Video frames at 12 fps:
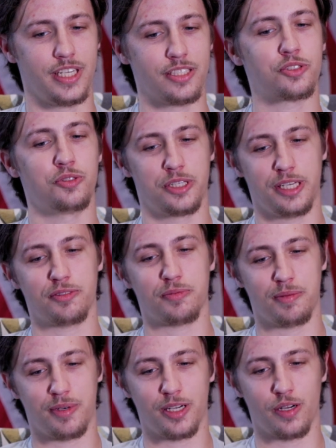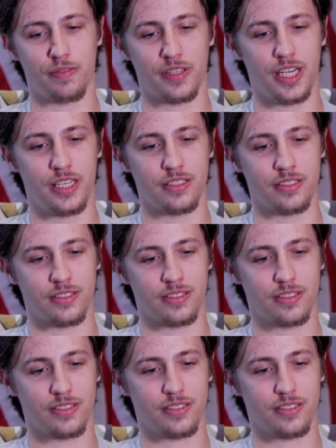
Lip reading: yeah, school keeps my mind off that, and